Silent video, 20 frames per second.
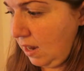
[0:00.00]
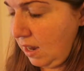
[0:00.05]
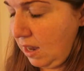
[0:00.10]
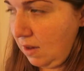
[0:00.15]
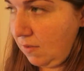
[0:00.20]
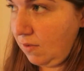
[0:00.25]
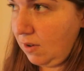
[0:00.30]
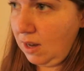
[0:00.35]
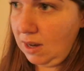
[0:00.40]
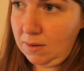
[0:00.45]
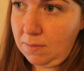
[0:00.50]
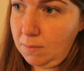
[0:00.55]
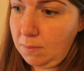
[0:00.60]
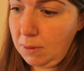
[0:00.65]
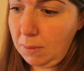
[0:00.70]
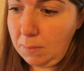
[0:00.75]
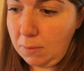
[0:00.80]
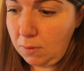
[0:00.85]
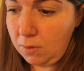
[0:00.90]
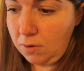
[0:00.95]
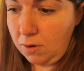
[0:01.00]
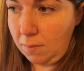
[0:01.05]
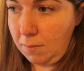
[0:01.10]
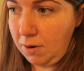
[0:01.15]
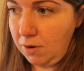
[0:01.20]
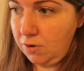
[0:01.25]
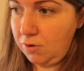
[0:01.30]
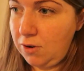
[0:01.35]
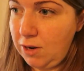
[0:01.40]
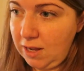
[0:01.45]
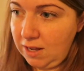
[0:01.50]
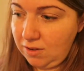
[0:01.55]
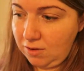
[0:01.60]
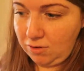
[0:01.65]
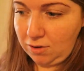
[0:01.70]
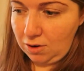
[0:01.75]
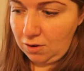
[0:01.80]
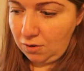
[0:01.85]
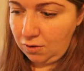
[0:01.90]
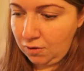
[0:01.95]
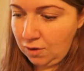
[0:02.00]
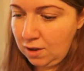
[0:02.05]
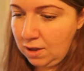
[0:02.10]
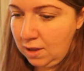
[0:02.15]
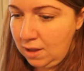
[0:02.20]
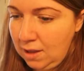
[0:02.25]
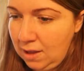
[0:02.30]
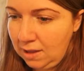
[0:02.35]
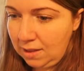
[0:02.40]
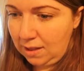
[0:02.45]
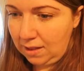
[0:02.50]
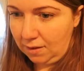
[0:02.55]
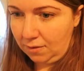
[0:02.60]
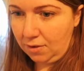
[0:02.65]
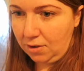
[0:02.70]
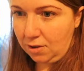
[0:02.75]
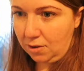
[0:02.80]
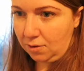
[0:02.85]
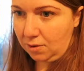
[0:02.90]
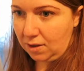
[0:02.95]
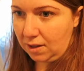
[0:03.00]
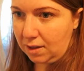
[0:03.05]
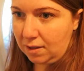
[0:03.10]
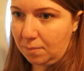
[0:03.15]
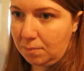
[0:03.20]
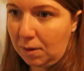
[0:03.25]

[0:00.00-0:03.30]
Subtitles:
I have people coming to collect stuff that I've sold.